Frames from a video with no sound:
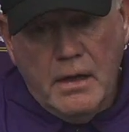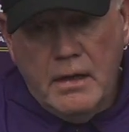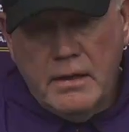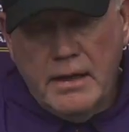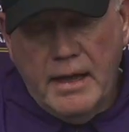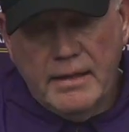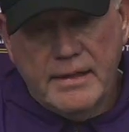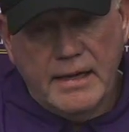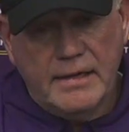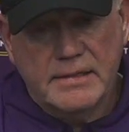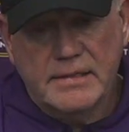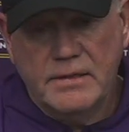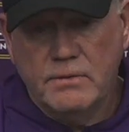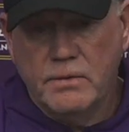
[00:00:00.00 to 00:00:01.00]
Yeah, I think I
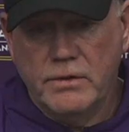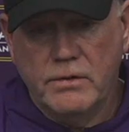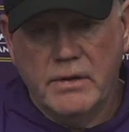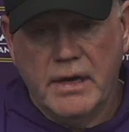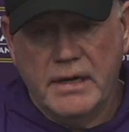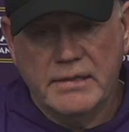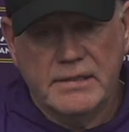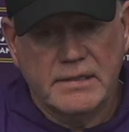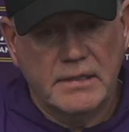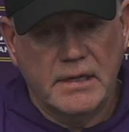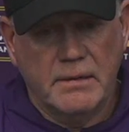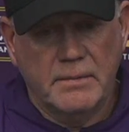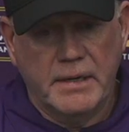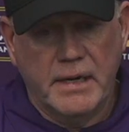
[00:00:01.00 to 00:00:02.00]
see what you guys
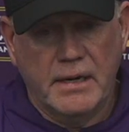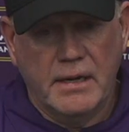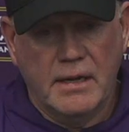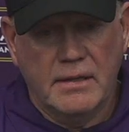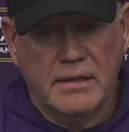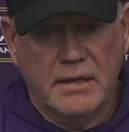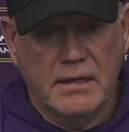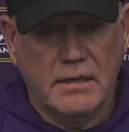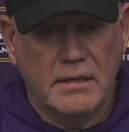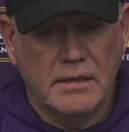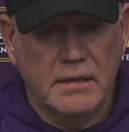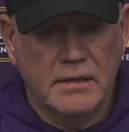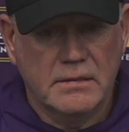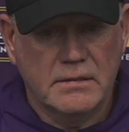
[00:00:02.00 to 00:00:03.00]
see. I mean, I think
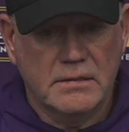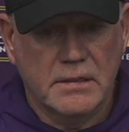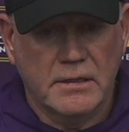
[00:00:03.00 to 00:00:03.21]
that,